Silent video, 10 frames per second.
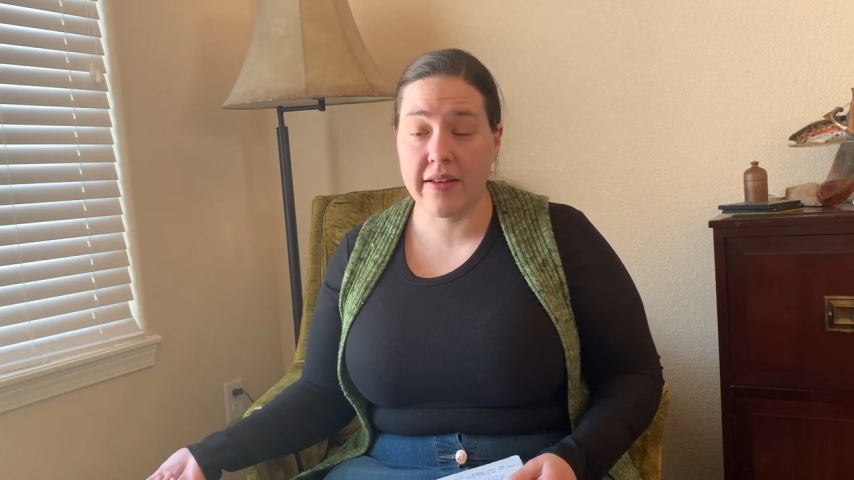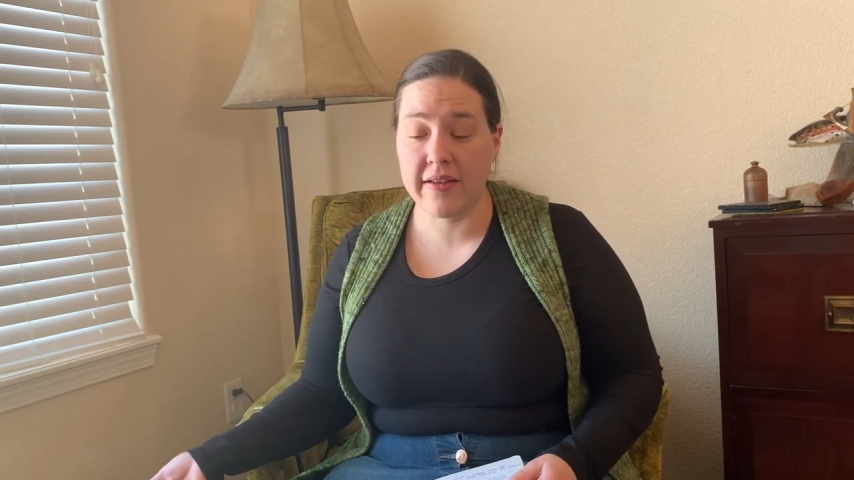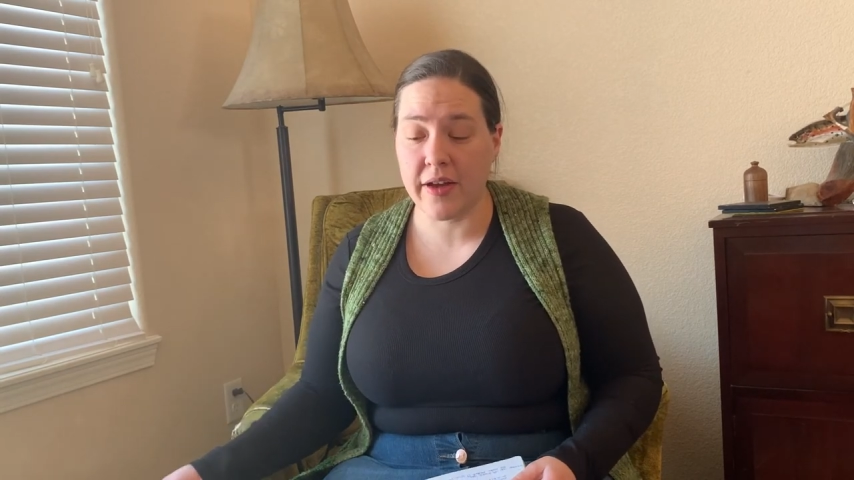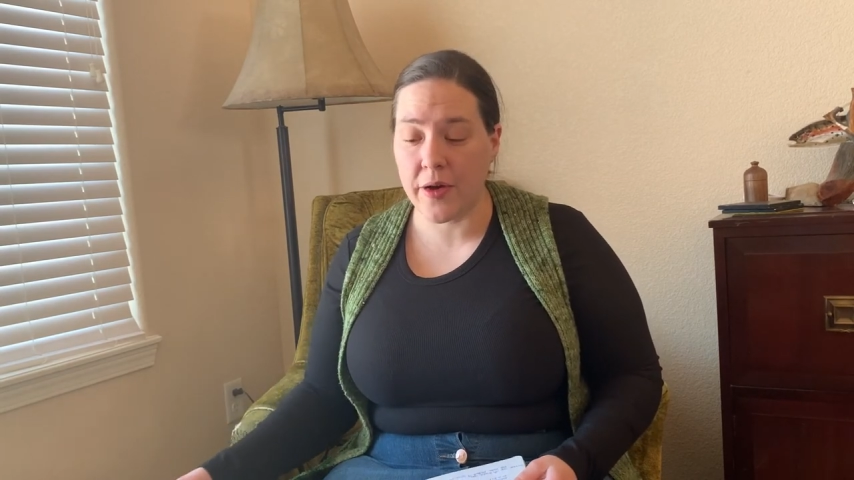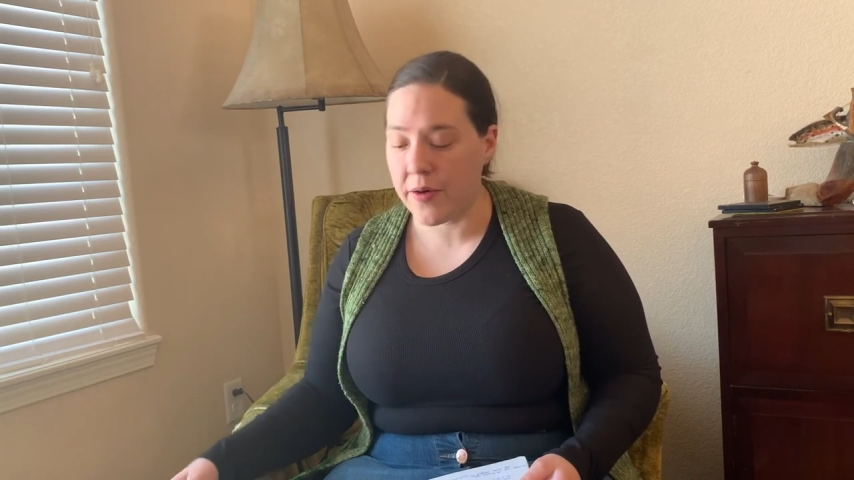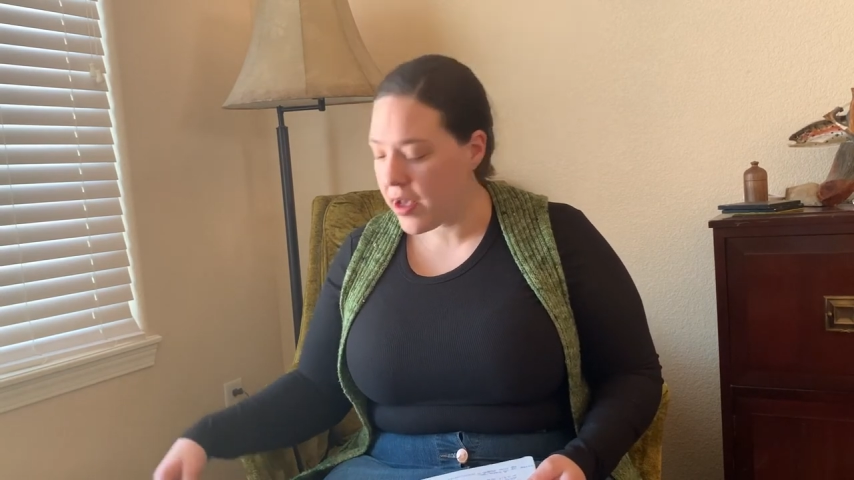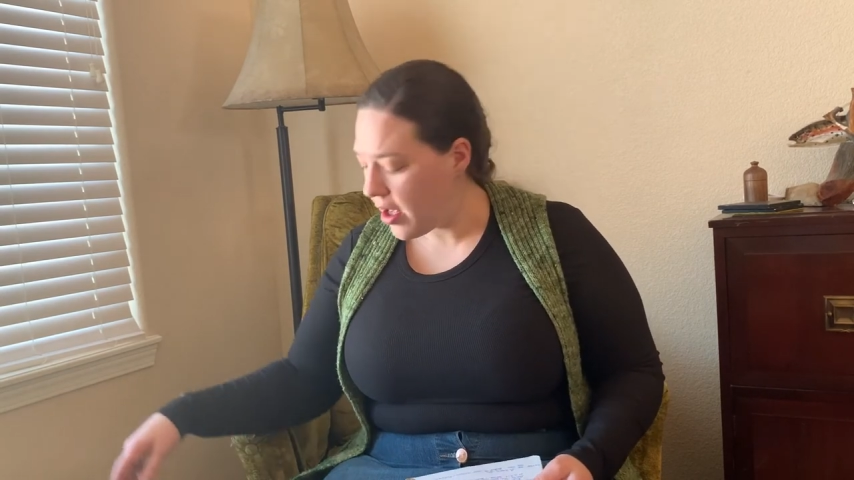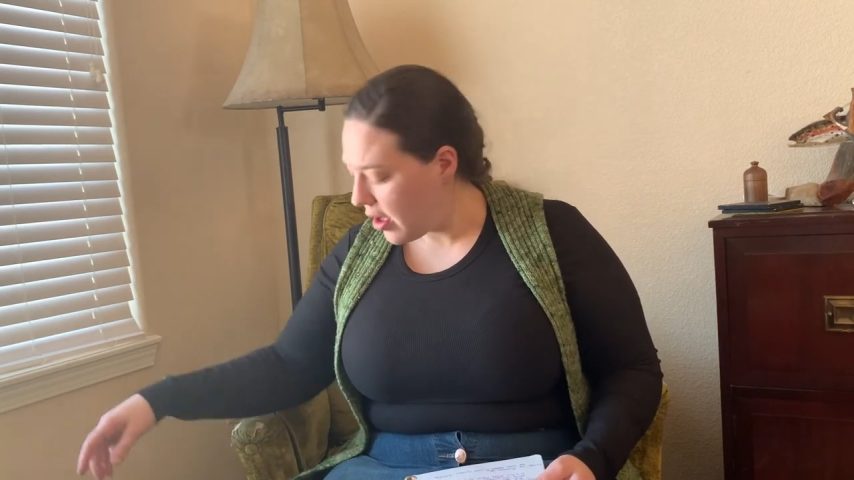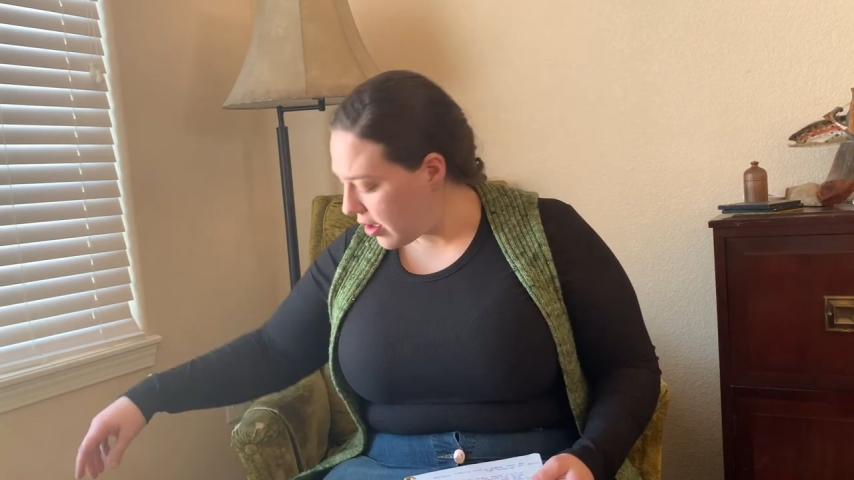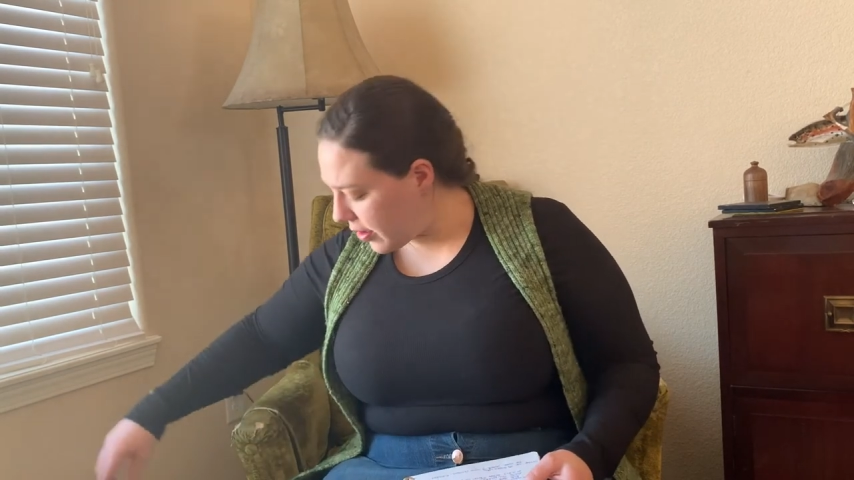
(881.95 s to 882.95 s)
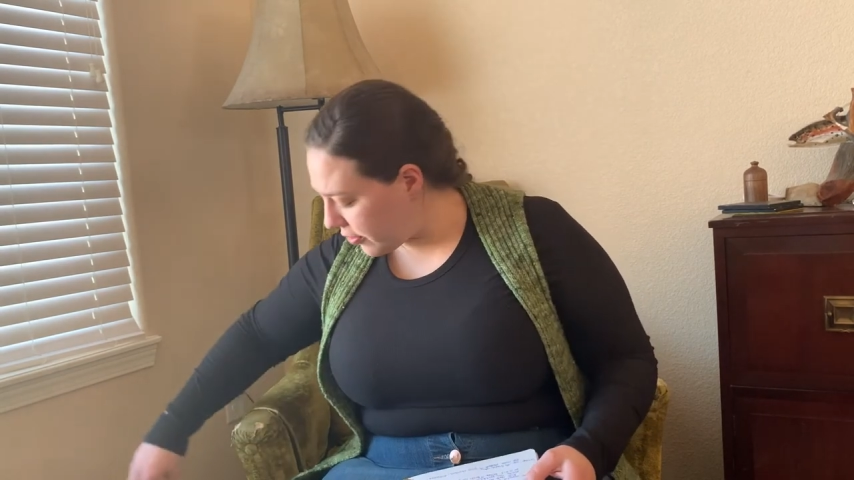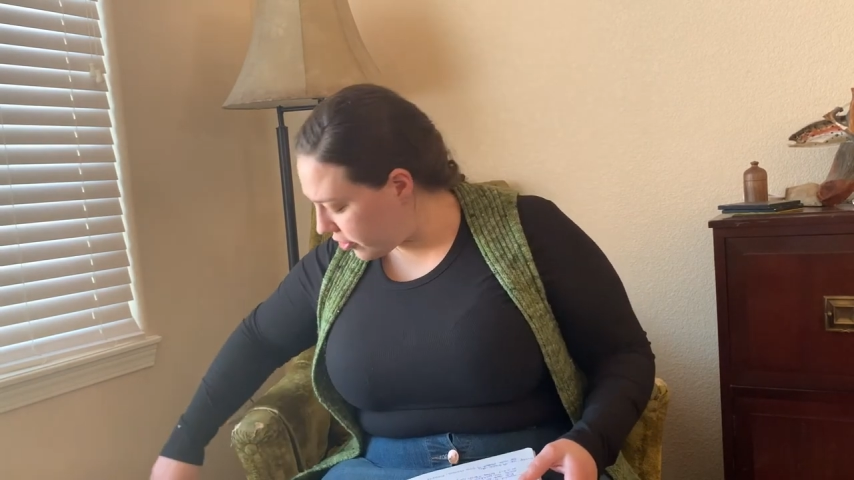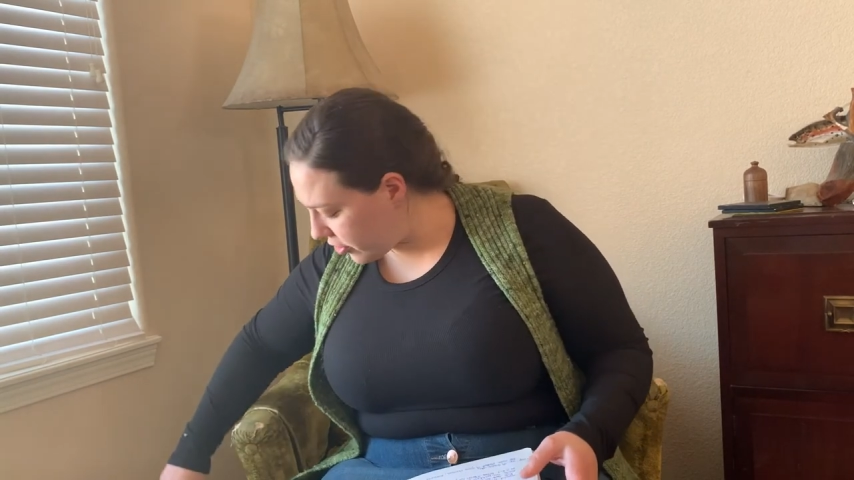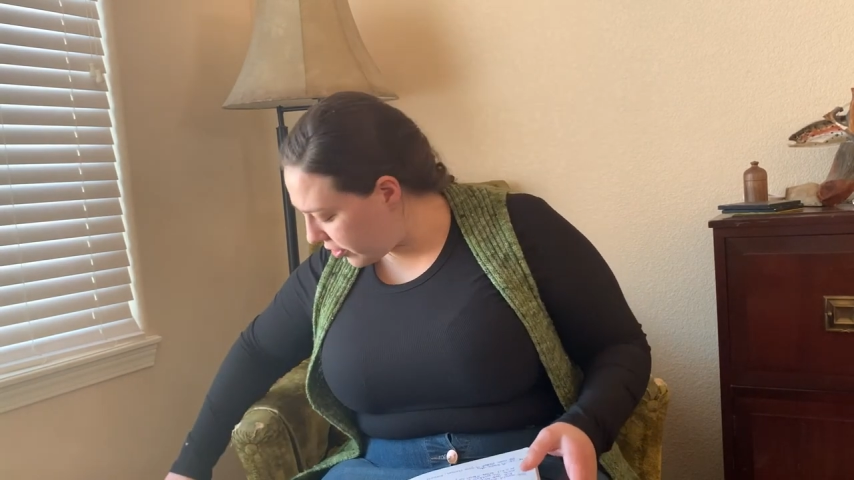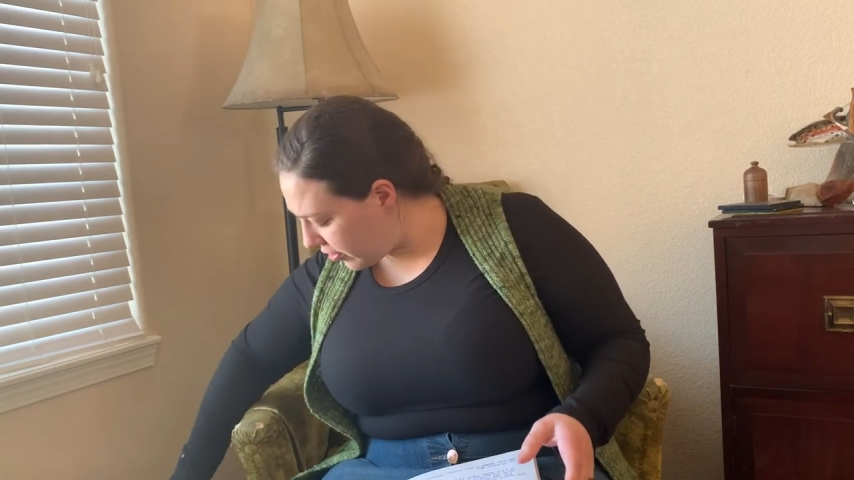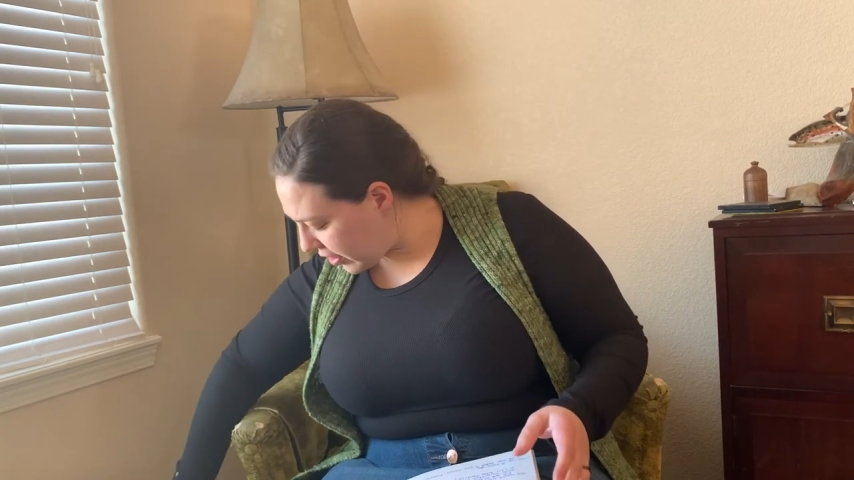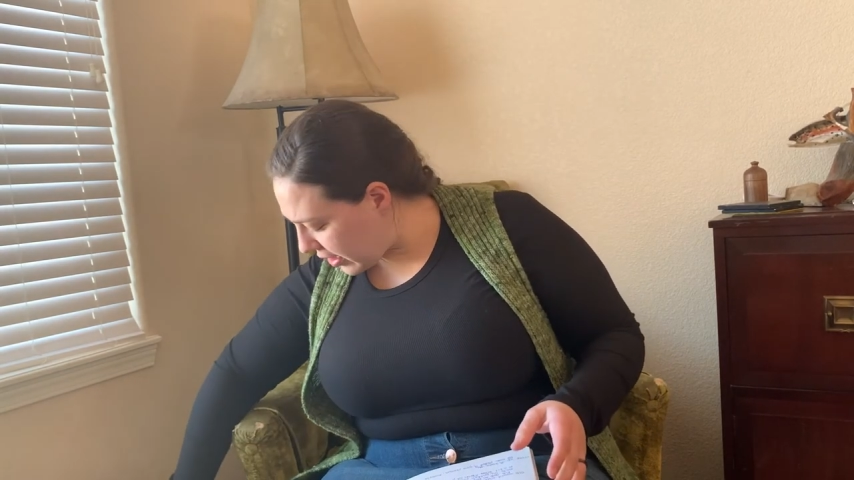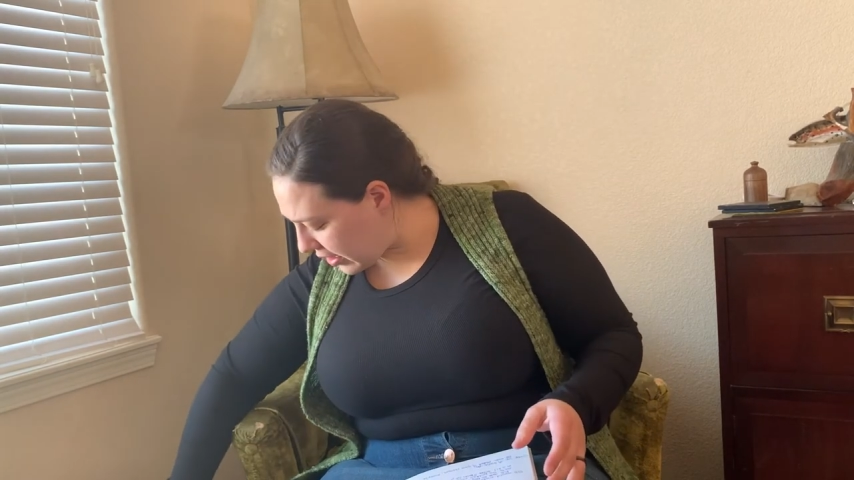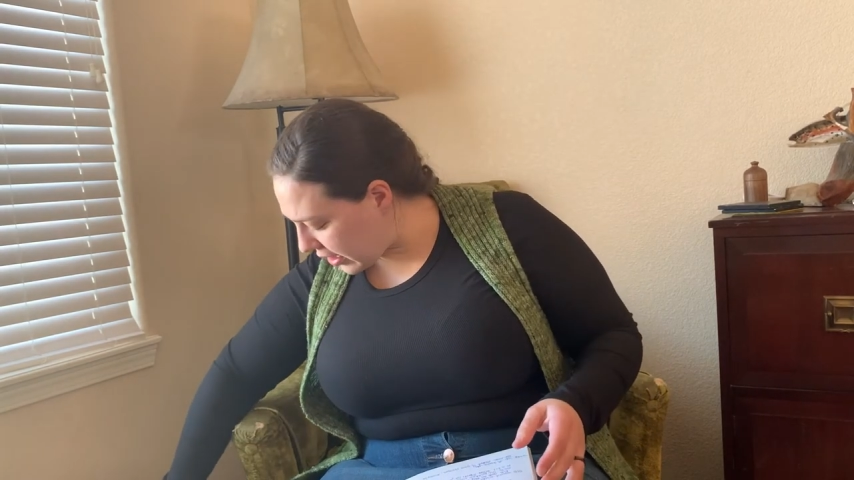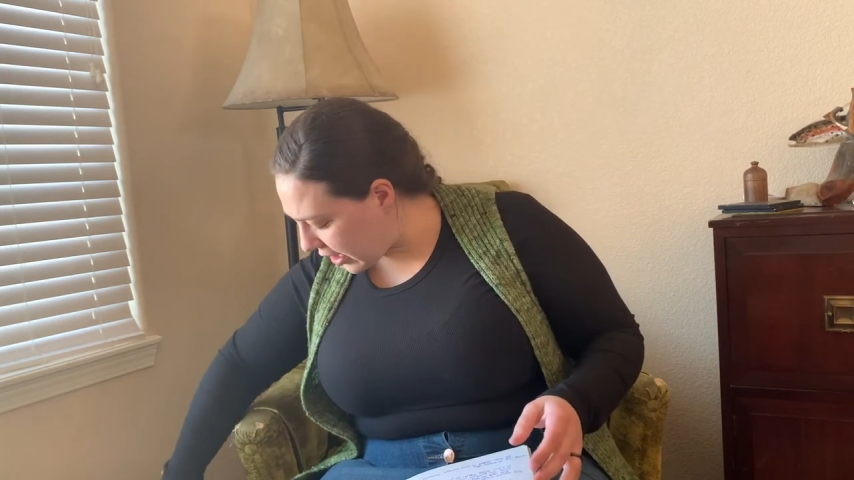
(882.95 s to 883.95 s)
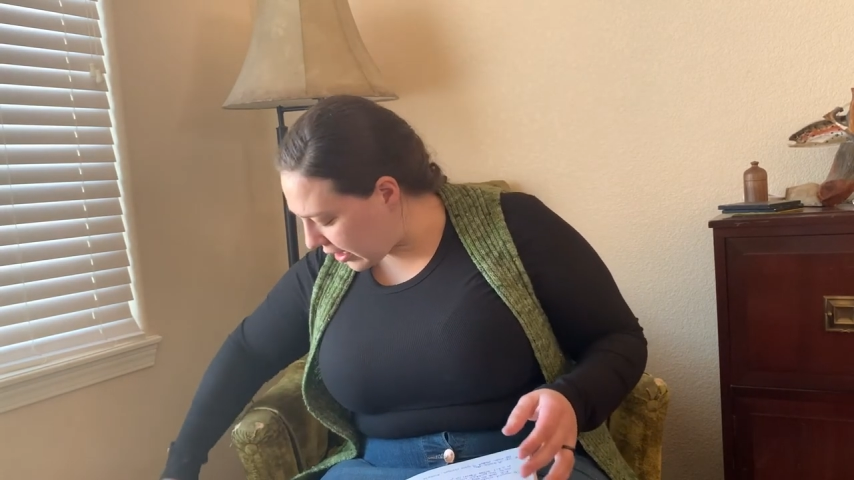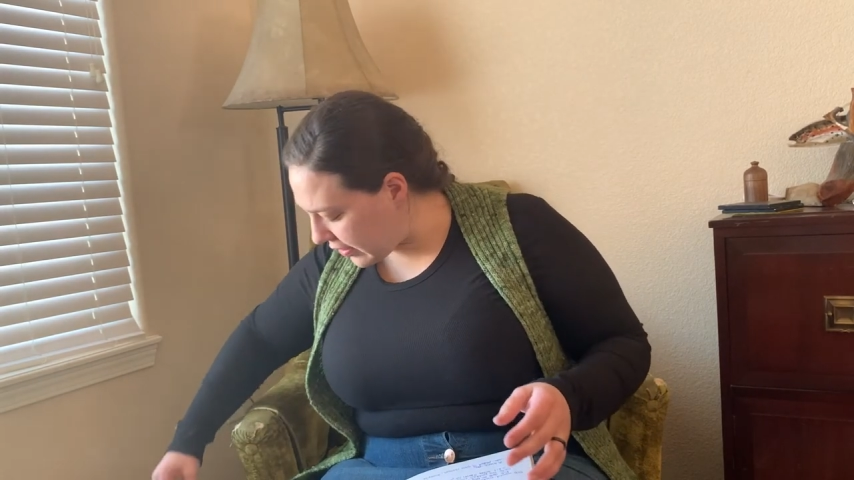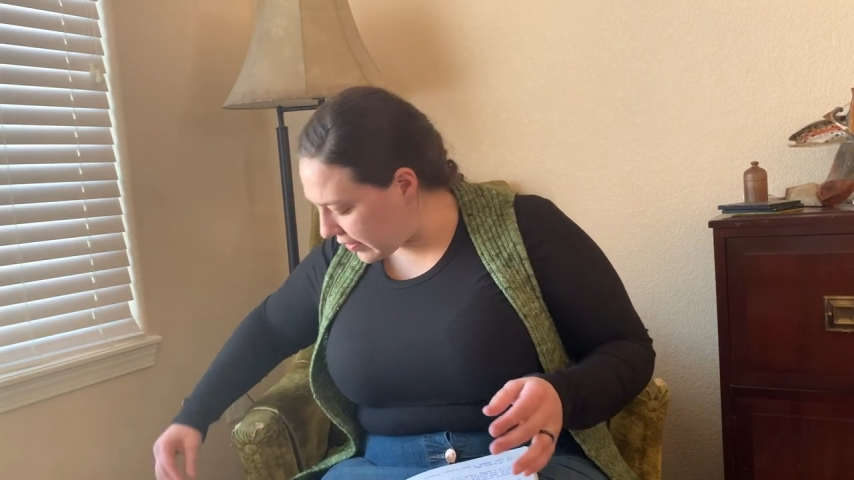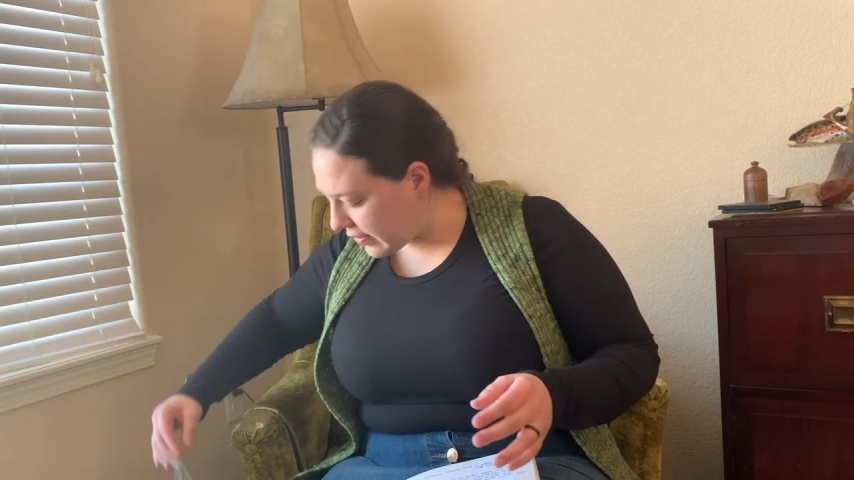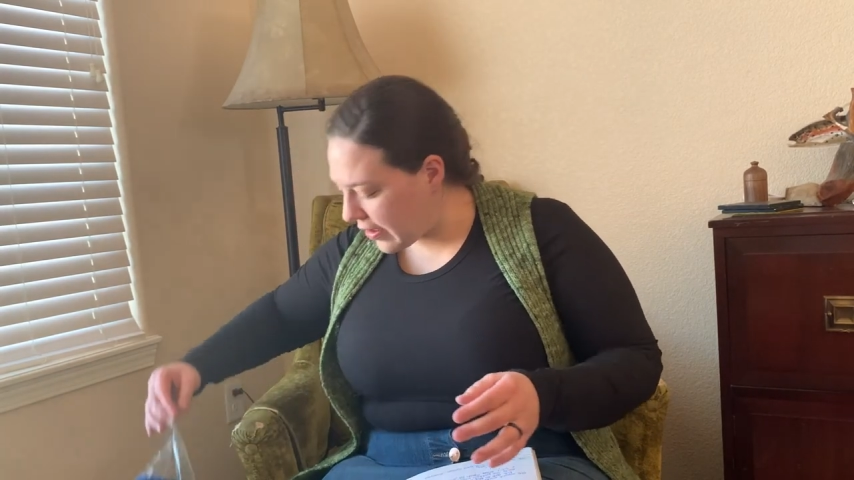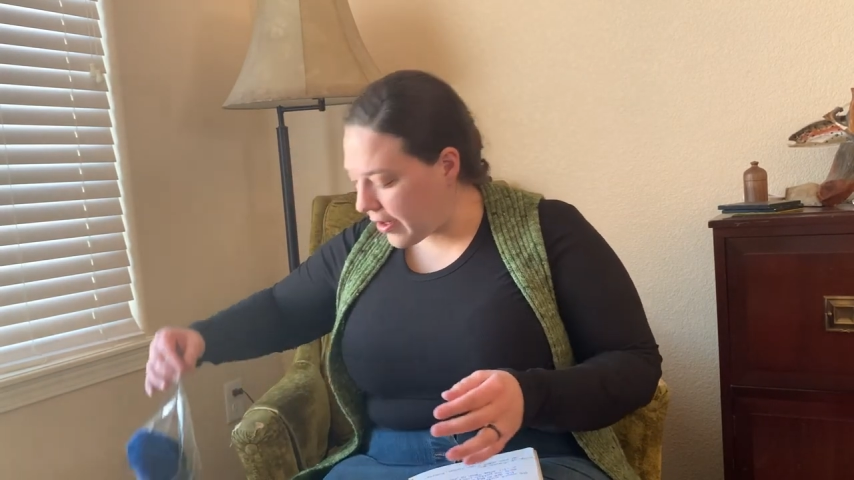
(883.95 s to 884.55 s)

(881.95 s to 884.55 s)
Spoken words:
So I'll show you kind of the kits.